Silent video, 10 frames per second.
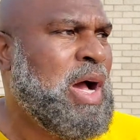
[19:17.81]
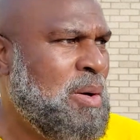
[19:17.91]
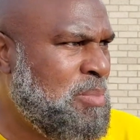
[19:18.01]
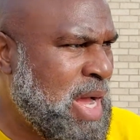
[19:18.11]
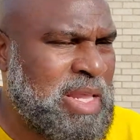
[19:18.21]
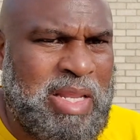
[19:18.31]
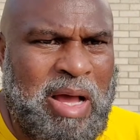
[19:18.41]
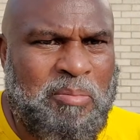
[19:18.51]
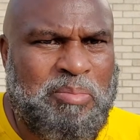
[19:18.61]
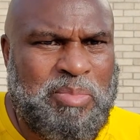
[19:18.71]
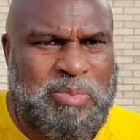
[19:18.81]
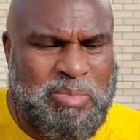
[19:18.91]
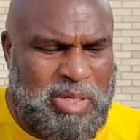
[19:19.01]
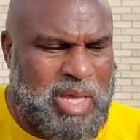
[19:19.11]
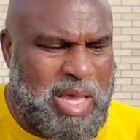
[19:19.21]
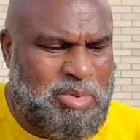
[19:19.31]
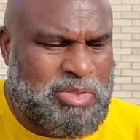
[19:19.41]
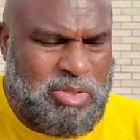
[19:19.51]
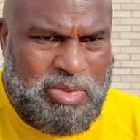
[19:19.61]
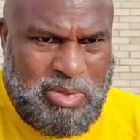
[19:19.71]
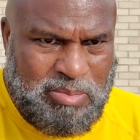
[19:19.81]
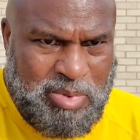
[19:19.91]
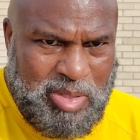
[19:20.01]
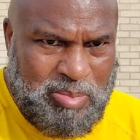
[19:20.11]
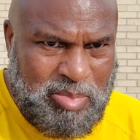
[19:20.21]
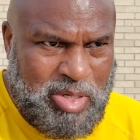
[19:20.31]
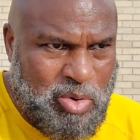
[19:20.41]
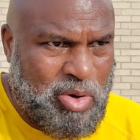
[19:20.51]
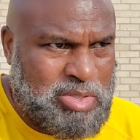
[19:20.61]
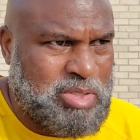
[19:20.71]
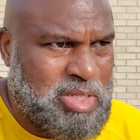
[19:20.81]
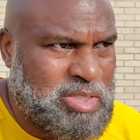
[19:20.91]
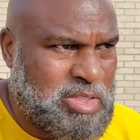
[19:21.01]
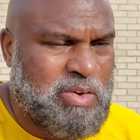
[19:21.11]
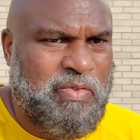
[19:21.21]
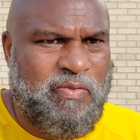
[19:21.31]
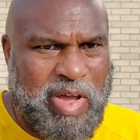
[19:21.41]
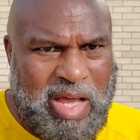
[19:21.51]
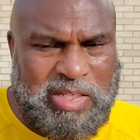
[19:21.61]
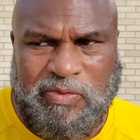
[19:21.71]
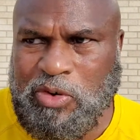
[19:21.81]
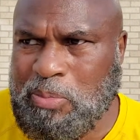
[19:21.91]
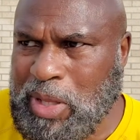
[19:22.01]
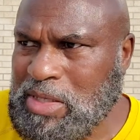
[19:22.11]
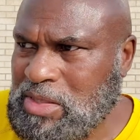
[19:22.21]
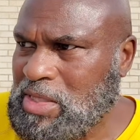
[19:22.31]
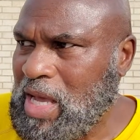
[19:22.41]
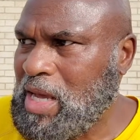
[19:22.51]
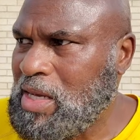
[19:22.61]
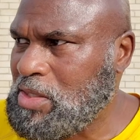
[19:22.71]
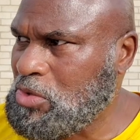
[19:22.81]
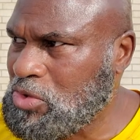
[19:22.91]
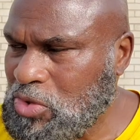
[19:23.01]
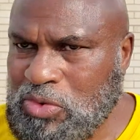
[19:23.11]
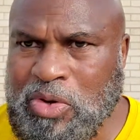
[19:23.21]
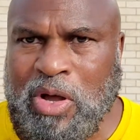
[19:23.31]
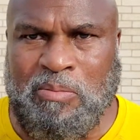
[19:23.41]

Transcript: I might not be able to be, be going to these different fast food places like I used to.